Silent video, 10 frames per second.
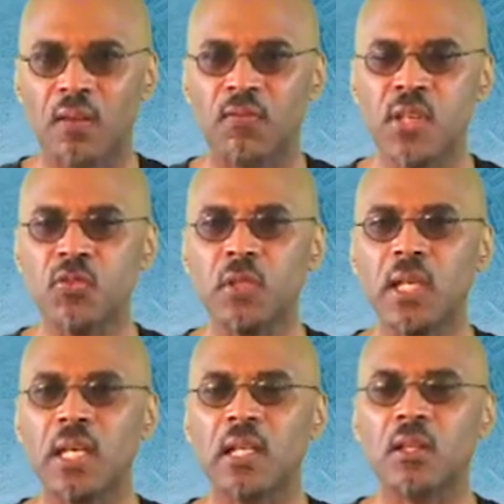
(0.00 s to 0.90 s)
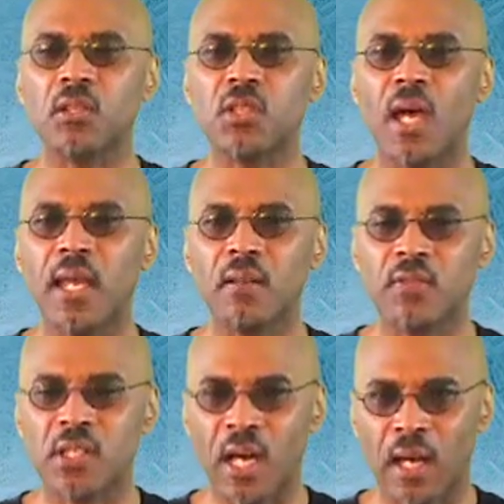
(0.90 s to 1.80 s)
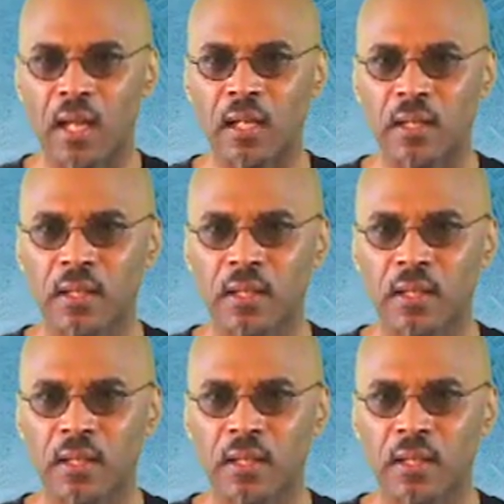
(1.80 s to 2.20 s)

Visually, it looks kind of dull.